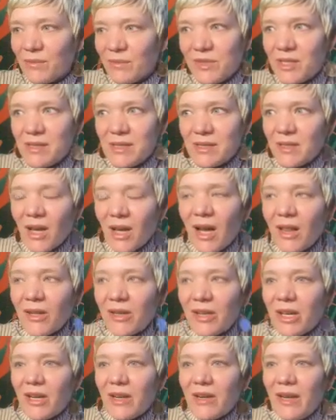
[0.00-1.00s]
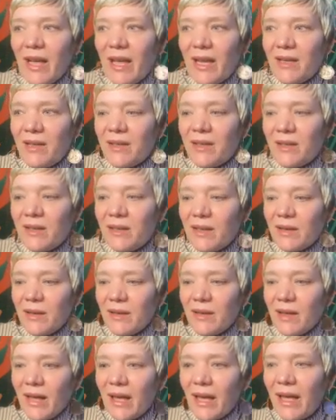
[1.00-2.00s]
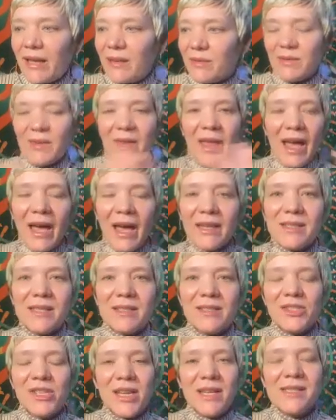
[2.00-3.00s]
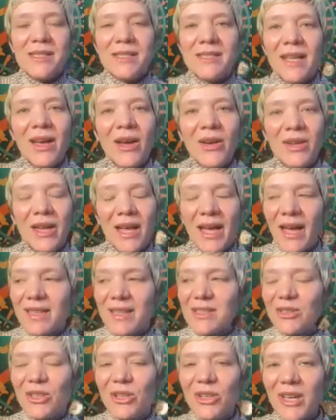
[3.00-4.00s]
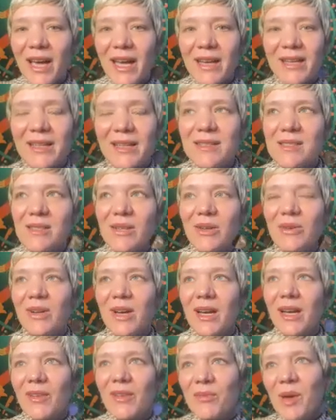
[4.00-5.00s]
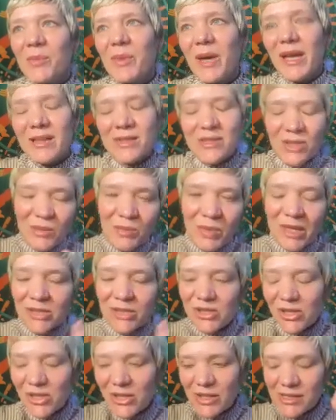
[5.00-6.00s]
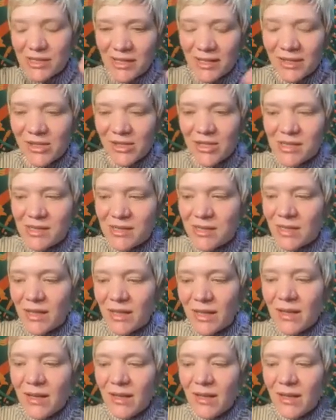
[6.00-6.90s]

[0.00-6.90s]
just color, and I had to chase it down. I had to look at it. So got off my bike, took pictures, and just